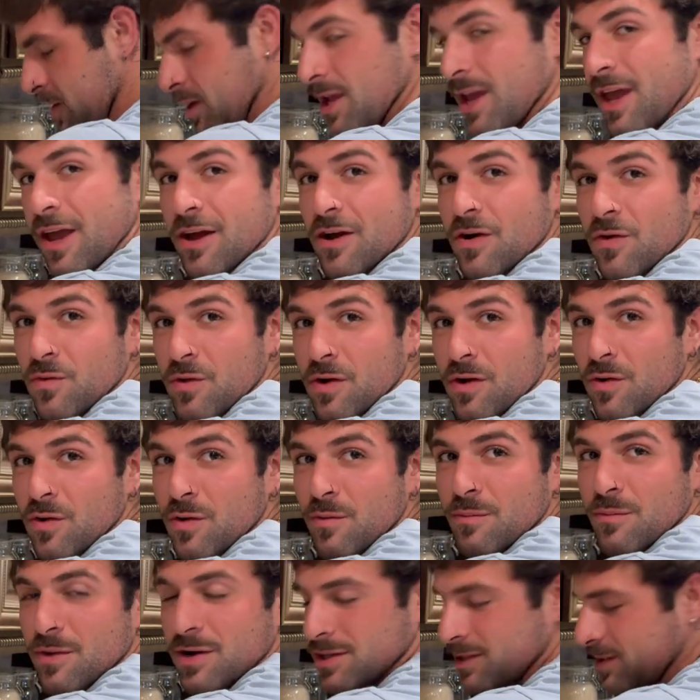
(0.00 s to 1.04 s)
Can't go wrong with
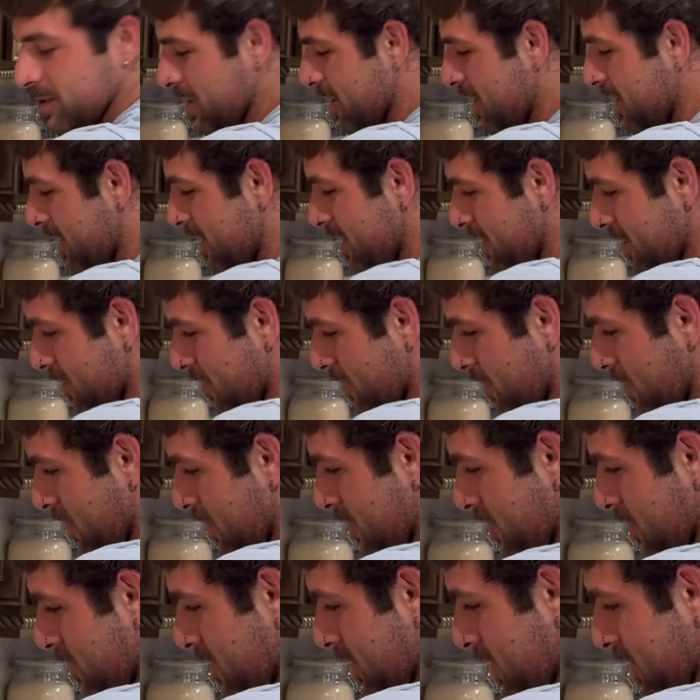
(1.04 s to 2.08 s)
mutts. How are you gonna go
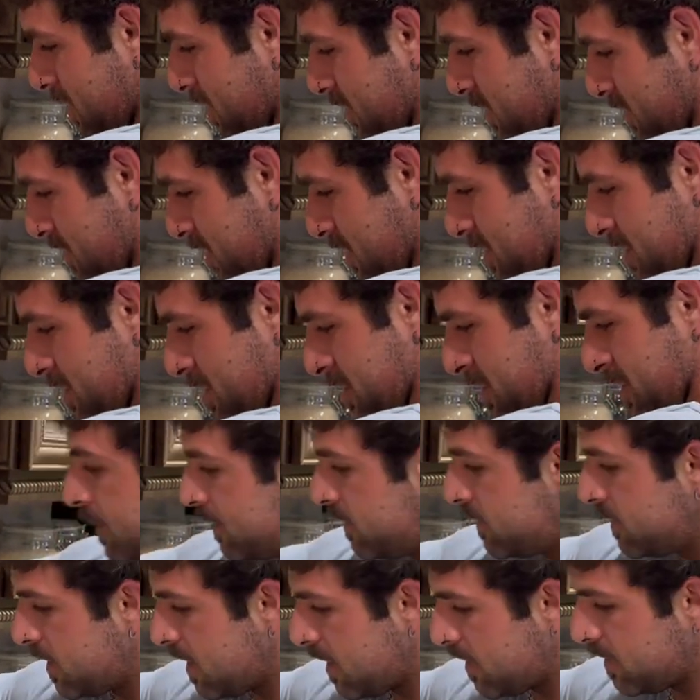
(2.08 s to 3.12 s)
wrong with mutts?
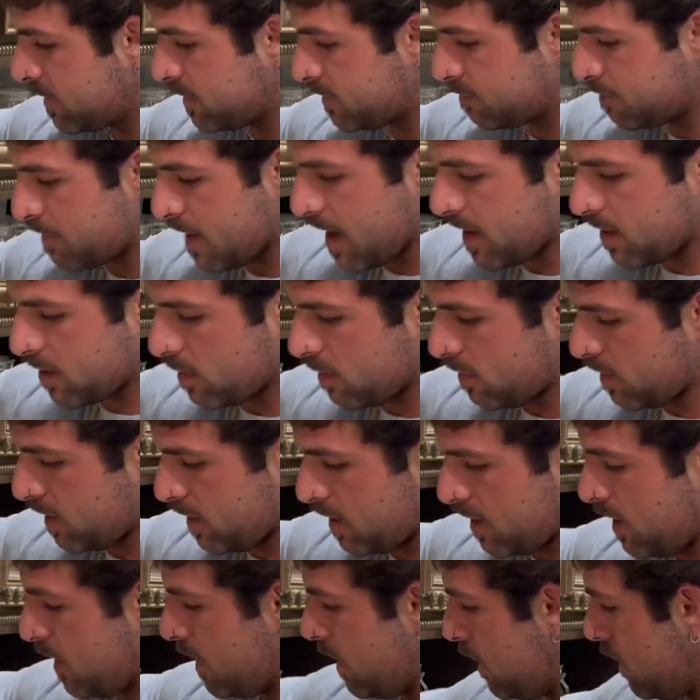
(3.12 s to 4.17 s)
Let's get this back on the
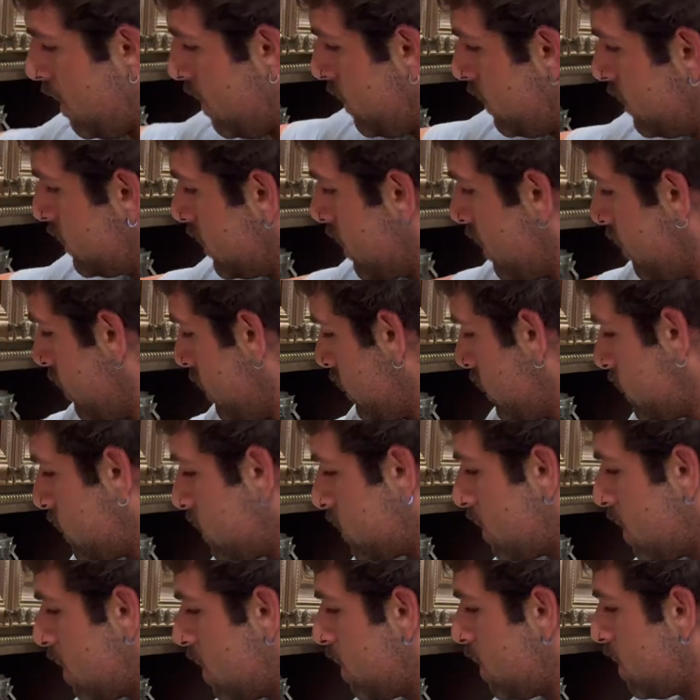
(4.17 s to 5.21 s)
heat. Let's give it a
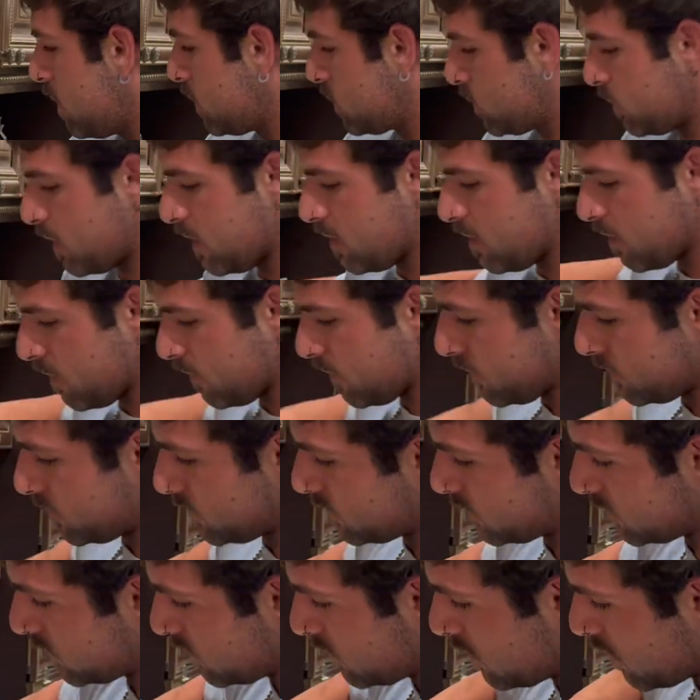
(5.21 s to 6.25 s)
stir, this way nothing's
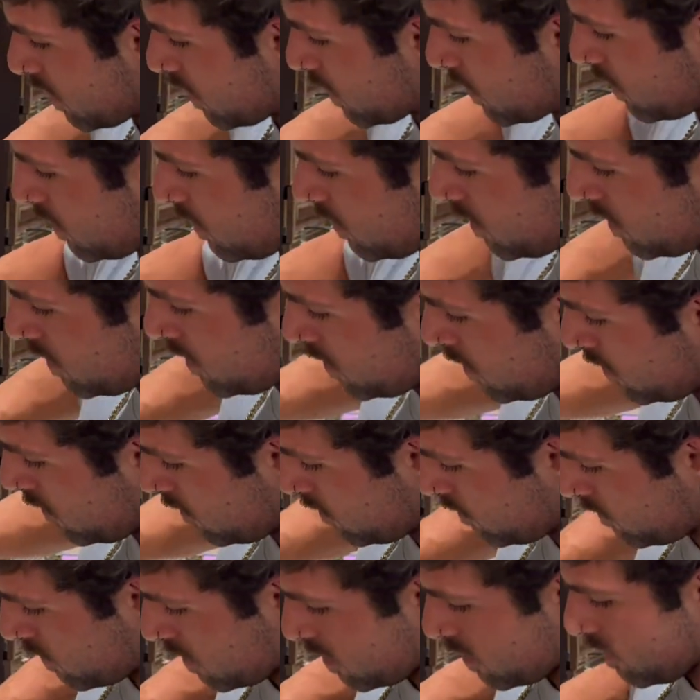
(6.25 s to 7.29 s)
stuck.
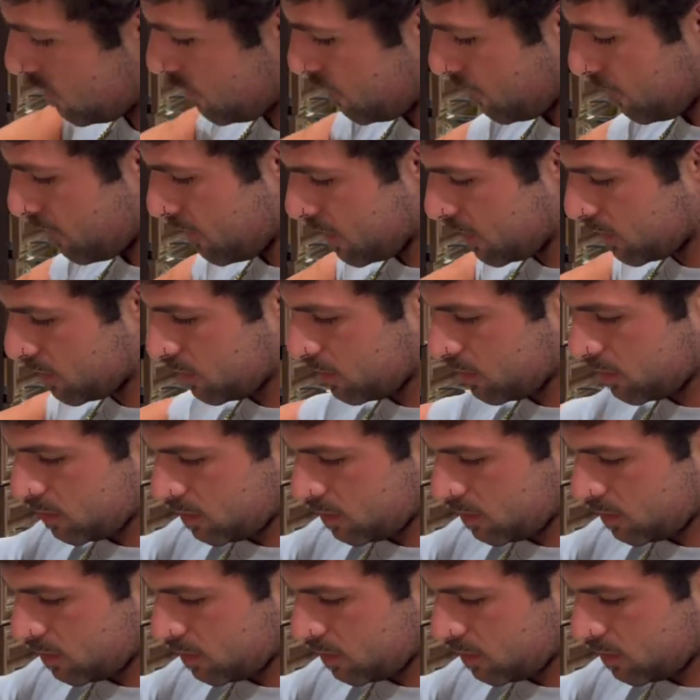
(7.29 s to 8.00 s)
Perfect.